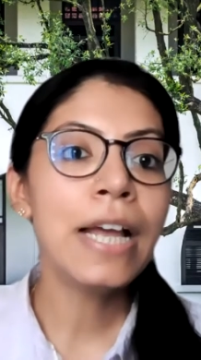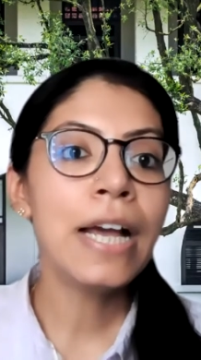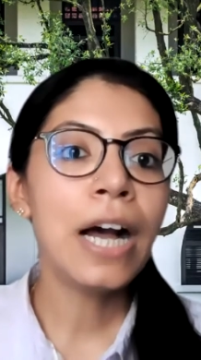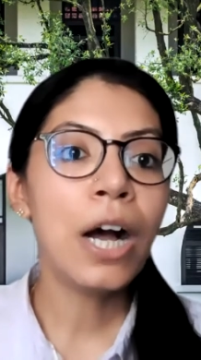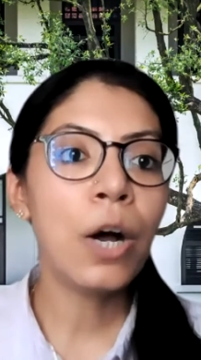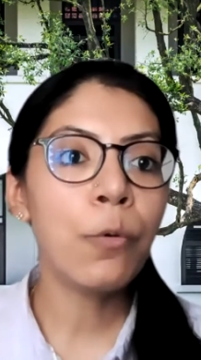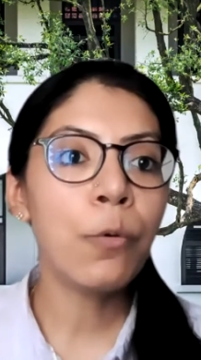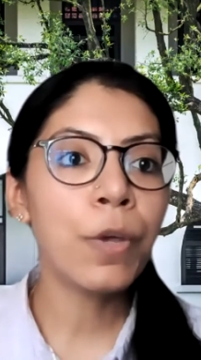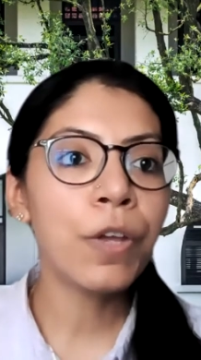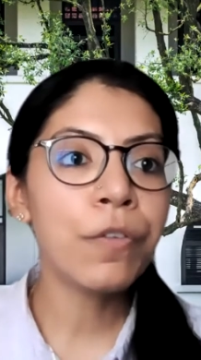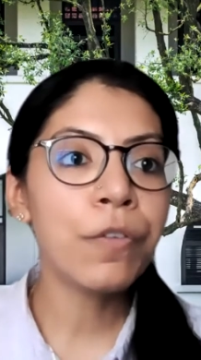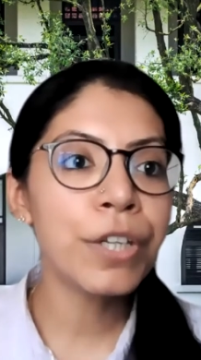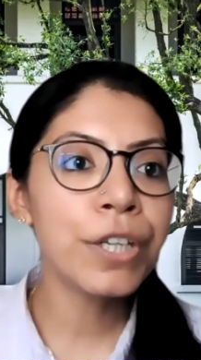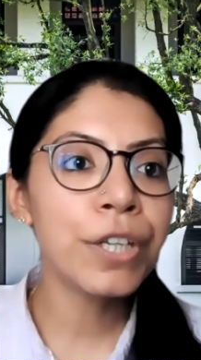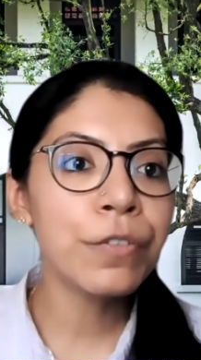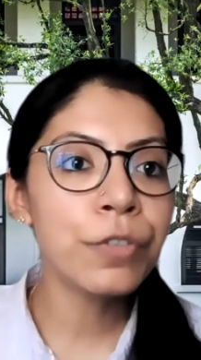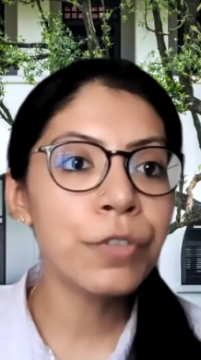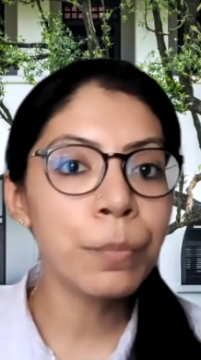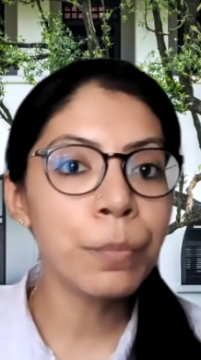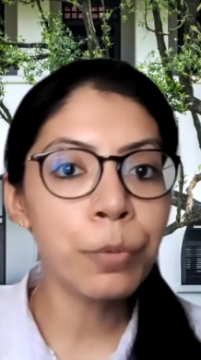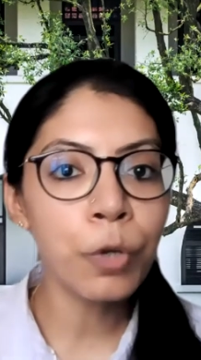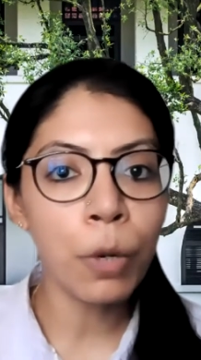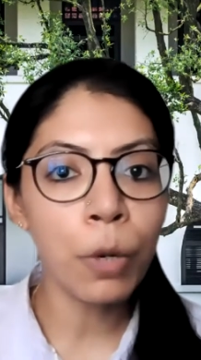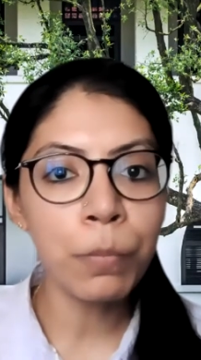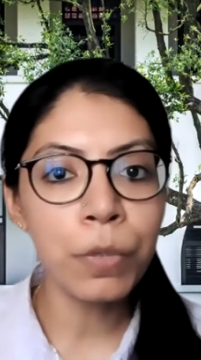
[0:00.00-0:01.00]
However, if
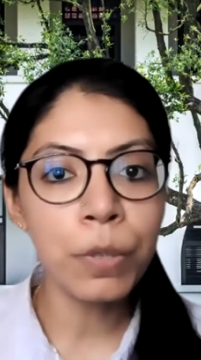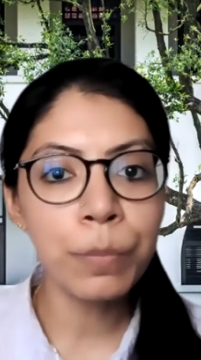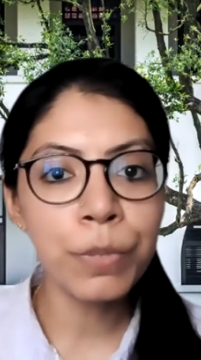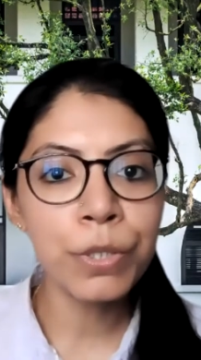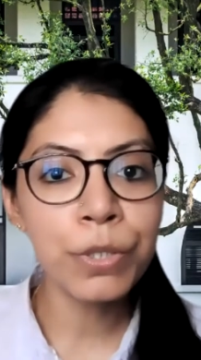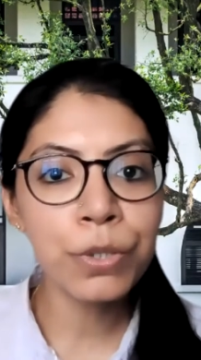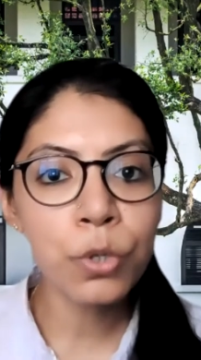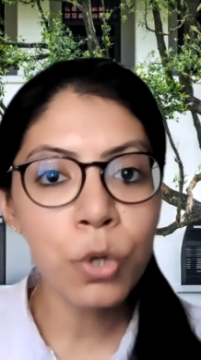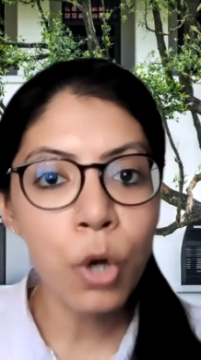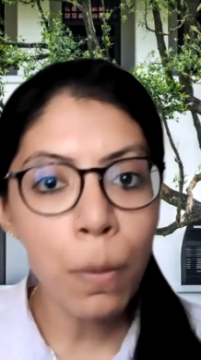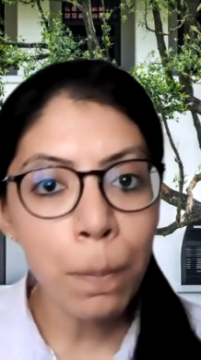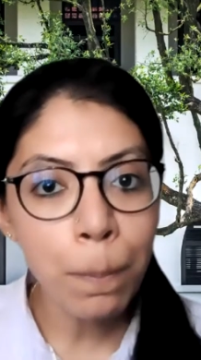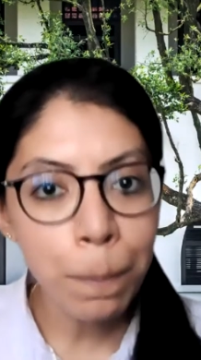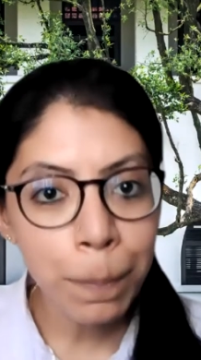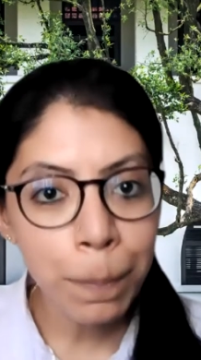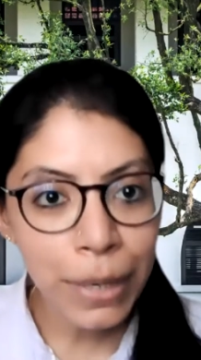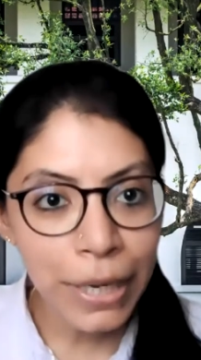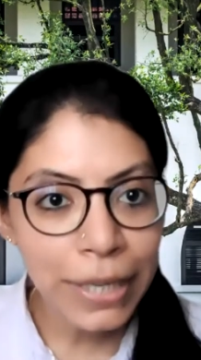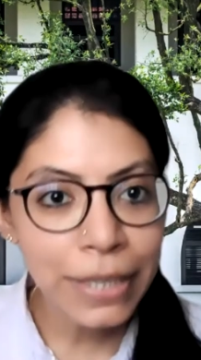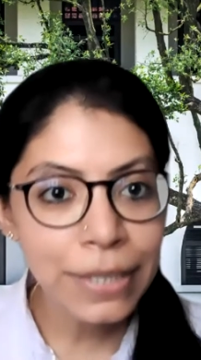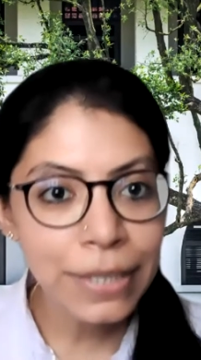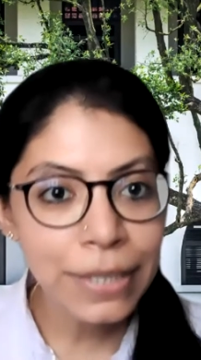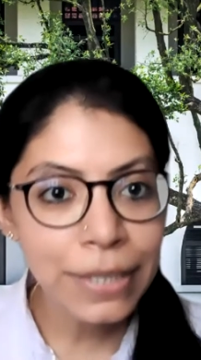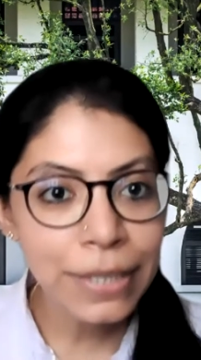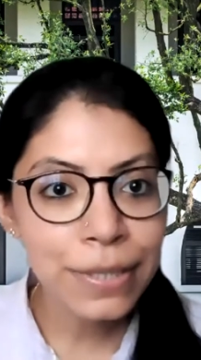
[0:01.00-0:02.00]
the problem is
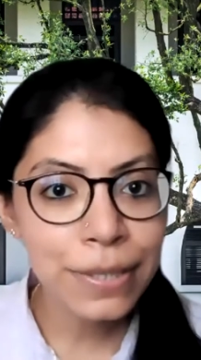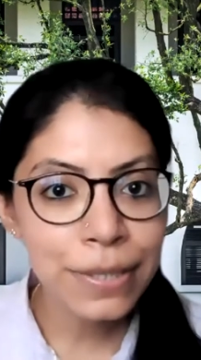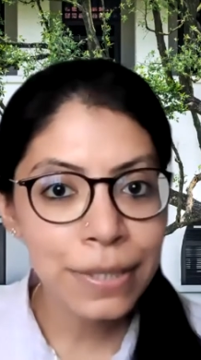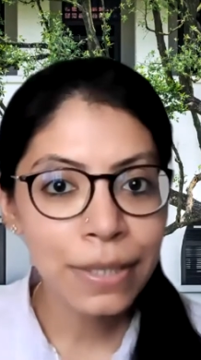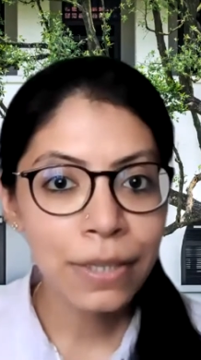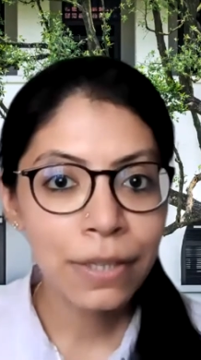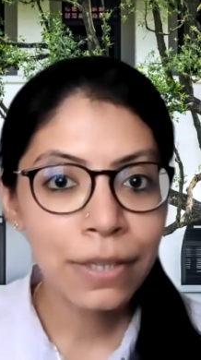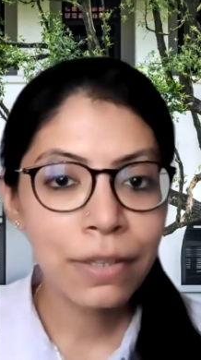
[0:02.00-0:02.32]
complex,